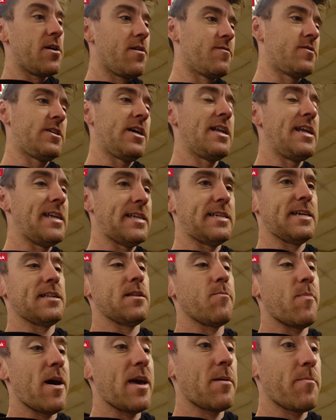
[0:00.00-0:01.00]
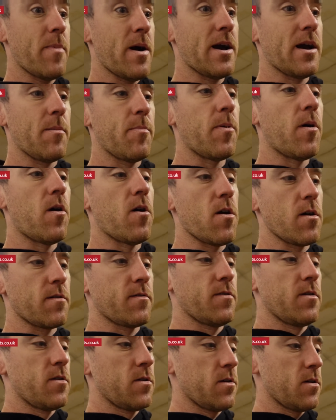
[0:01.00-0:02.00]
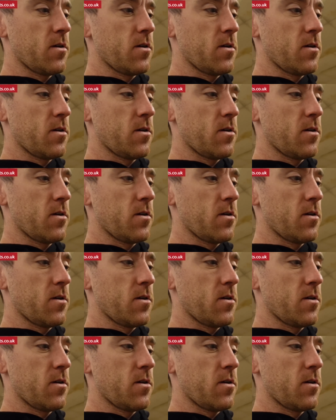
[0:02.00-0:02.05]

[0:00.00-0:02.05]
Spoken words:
Obviously I need to take the bike back apart